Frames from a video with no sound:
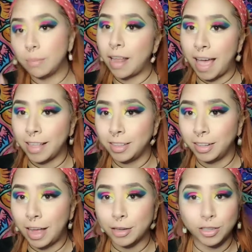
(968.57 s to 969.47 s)
I'm gonna add the
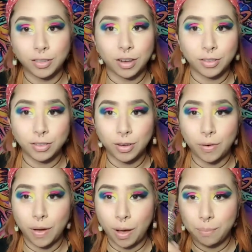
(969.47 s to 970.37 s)
lashes on
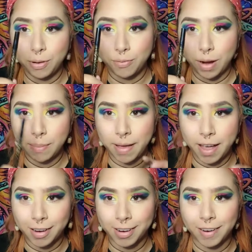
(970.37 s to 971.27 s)
so I'll be right
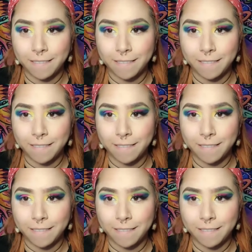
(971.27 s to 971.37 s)
back